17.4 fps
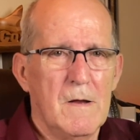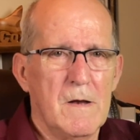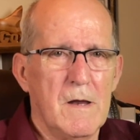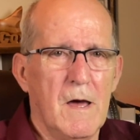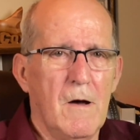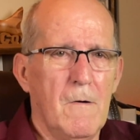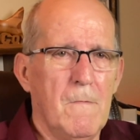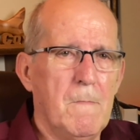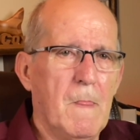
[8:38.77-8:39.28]

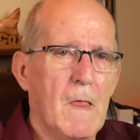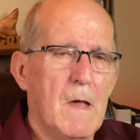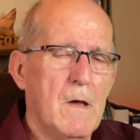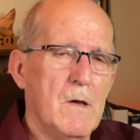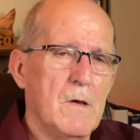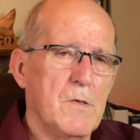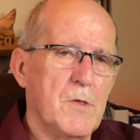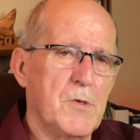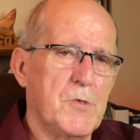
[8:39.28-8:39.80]
Now,
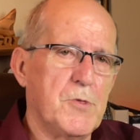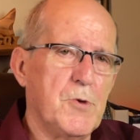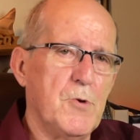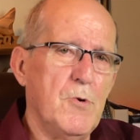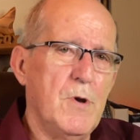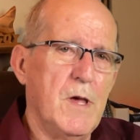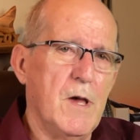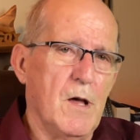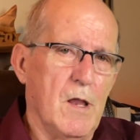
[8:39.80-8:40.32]
the
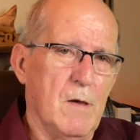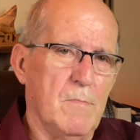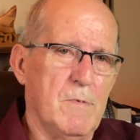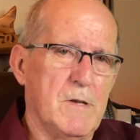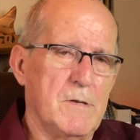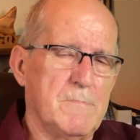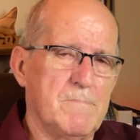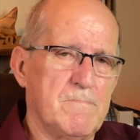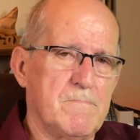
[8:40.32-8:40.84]
third
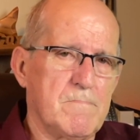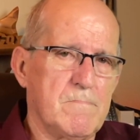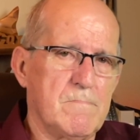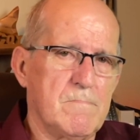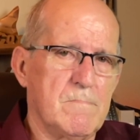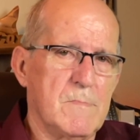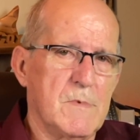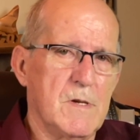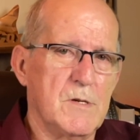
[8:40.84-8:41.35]
element
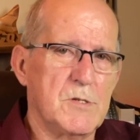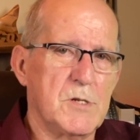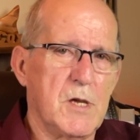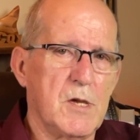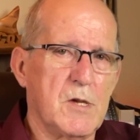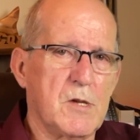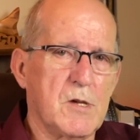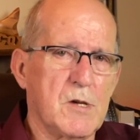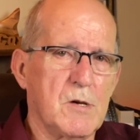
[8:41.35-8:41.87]
is
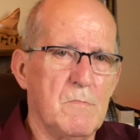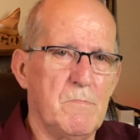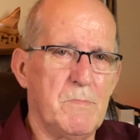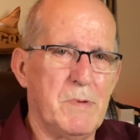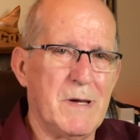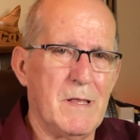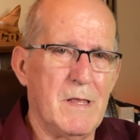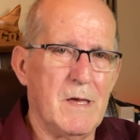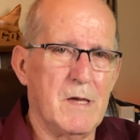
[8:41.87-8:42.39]
a
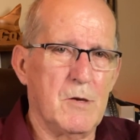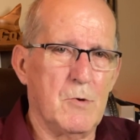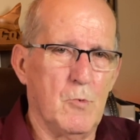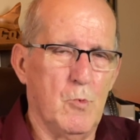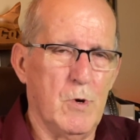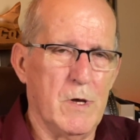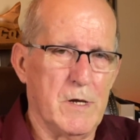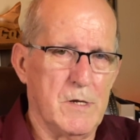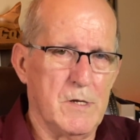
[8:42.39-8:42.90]
compelling
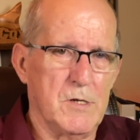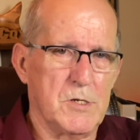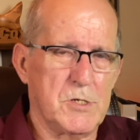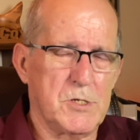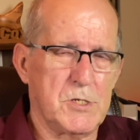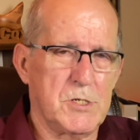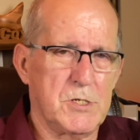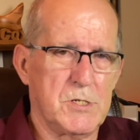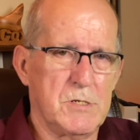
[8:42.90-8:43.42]

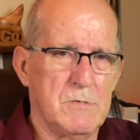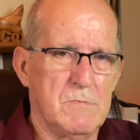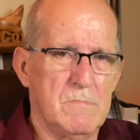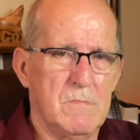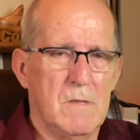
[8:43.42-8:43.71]
witness.